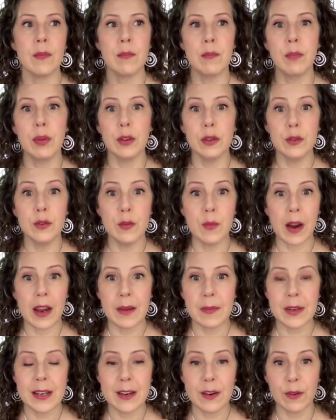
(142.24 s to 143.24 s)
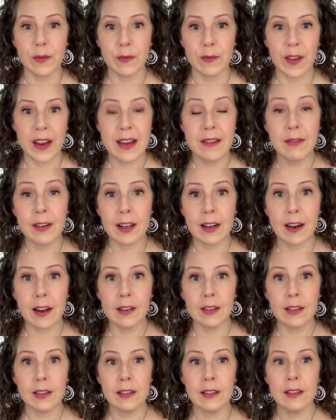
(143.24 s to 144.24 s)
blue might be your favorite
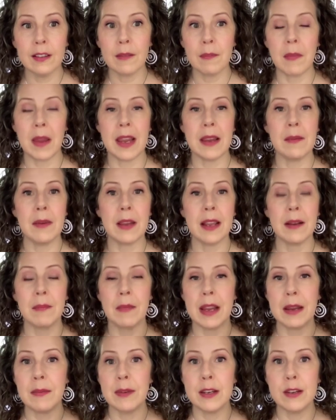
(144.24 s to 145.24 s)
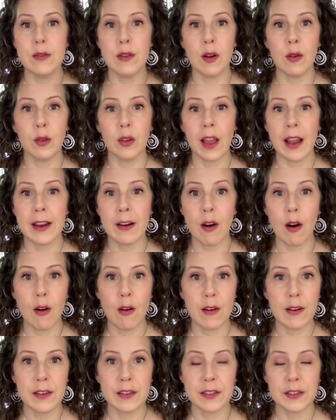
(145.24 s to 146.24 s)
color, maybe you don't like
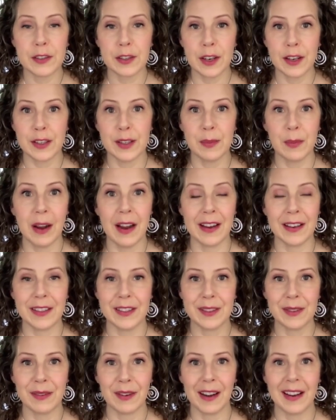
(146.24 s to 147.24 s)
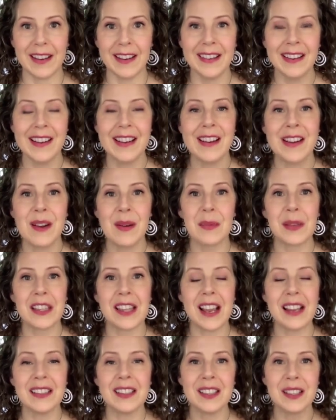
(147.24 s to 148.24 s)
orange as much, right? But
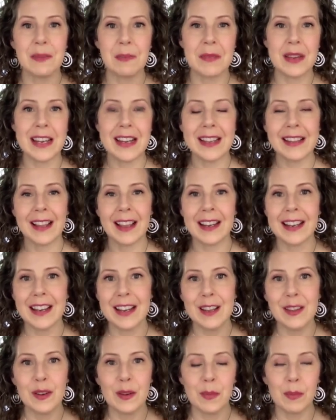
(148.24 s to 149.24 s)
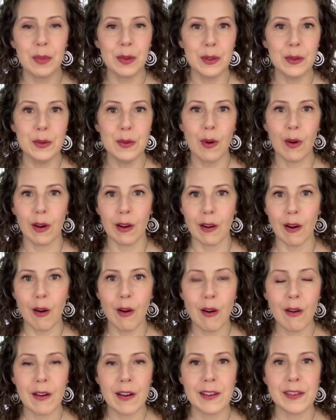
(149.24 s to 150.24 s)
that doesn't mean that either blue or
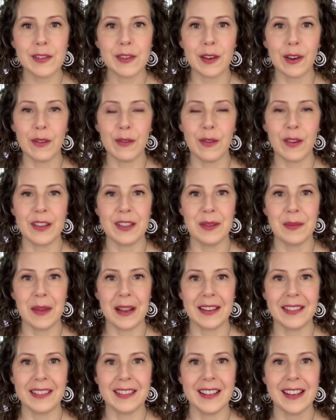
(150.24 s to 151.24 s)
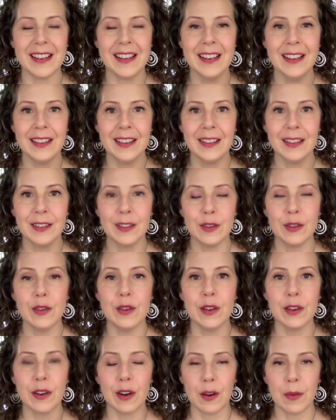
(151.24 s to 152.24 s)
orange are fundamentally
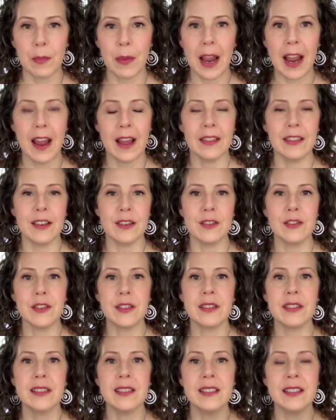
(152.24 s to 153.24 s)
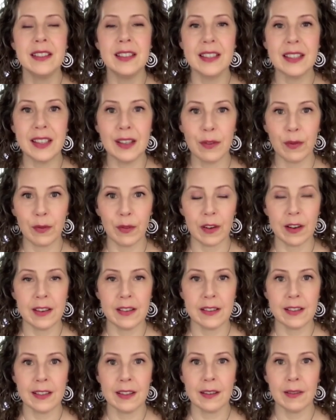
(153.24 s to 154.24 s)
good or bad. They're just
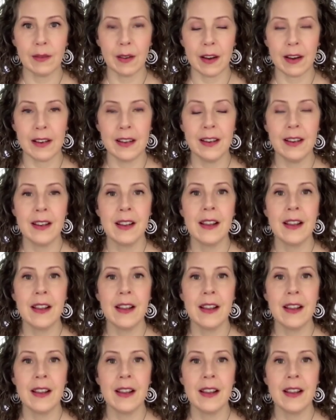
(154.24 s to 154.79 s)
different, right?